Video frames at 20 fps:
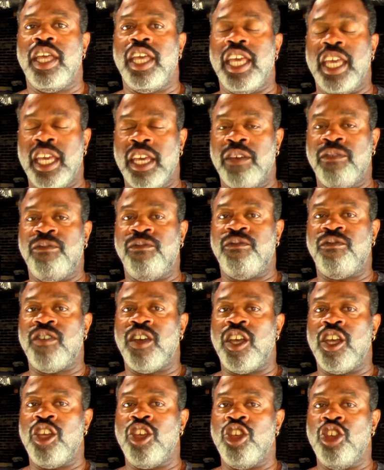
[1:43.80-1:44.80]
If
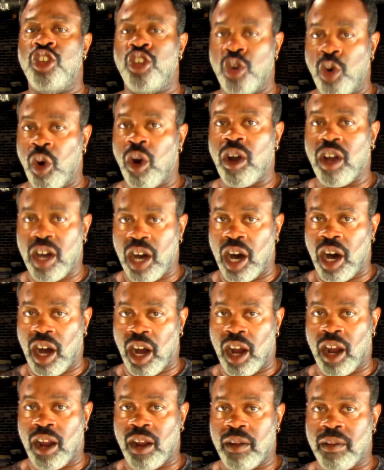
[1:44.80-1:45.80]
your
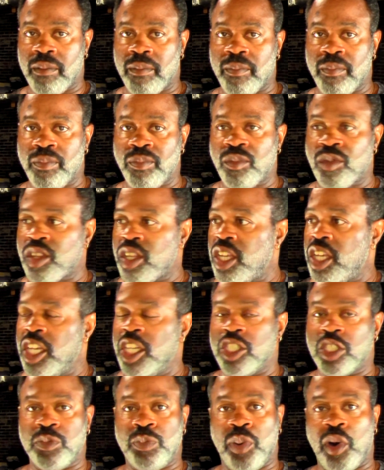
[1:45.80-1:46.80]
car
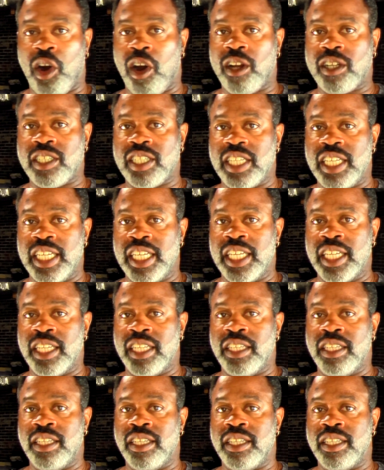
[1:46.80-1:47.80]
is parked
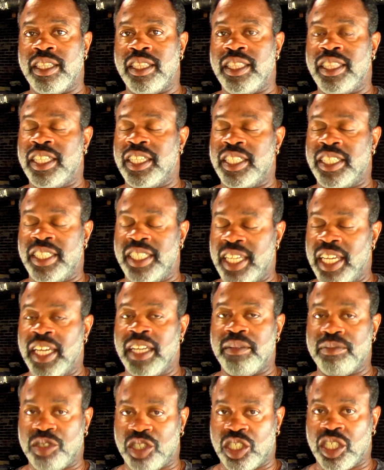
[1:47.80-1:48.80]
in the dead
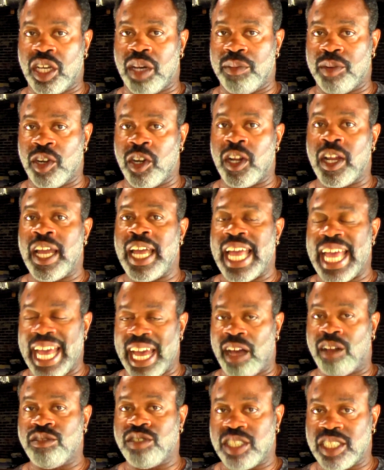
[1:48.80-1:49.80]
of summer
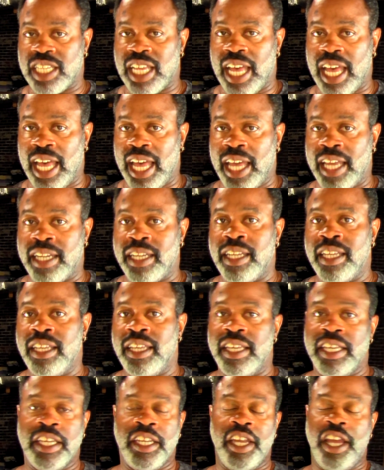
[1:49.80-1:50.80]
outside
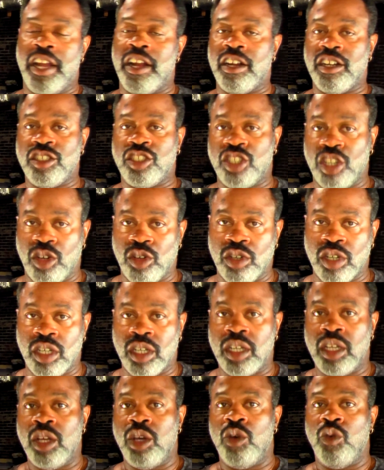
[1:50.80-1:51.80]
in
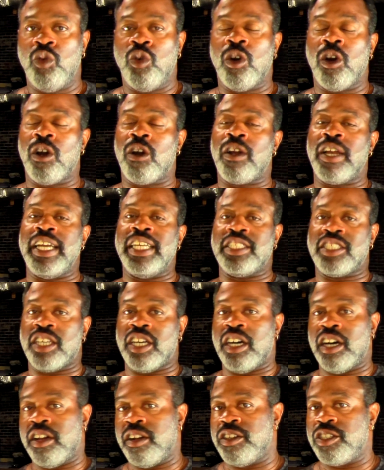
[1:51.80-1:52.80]
Arizona where it's
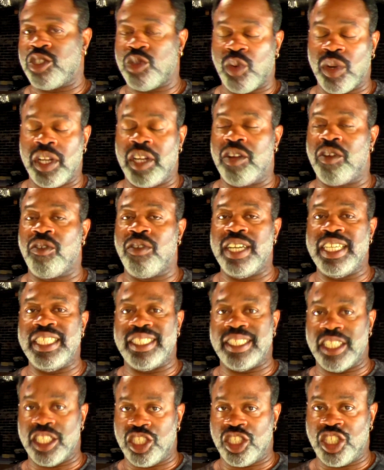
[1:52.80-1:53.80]
120 degrees
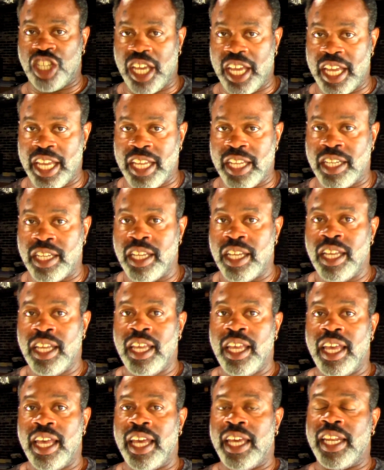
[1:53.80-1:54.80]
in the shade,
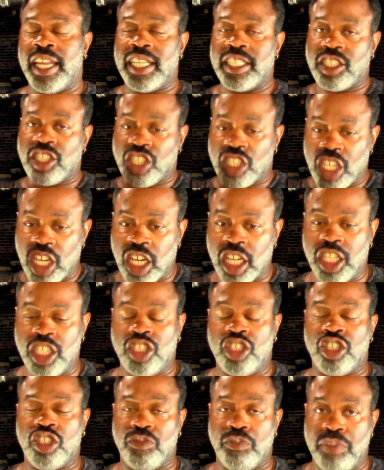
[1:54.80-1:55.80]
and that sun is
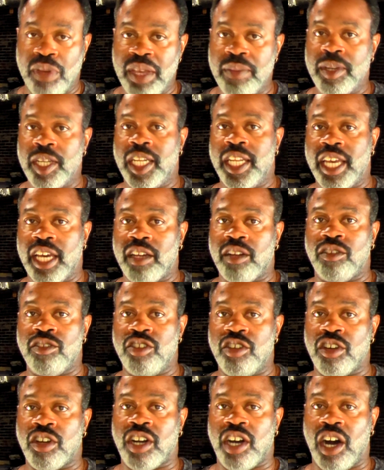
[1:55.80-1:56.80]
just beaming down on
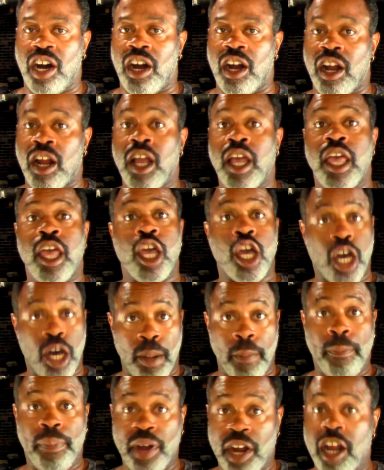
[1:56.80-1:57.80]
your car
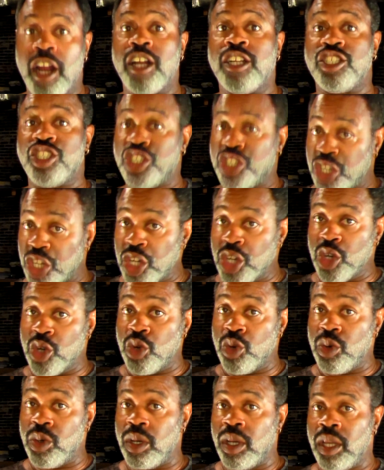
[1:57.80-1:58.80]
compared
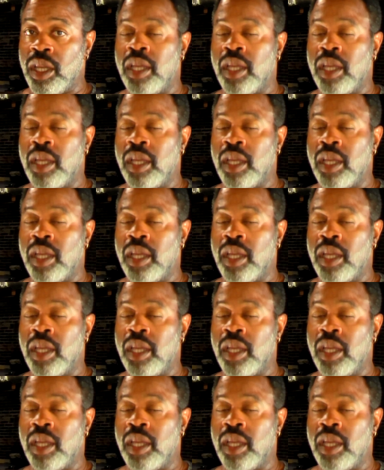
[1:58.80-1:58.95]
to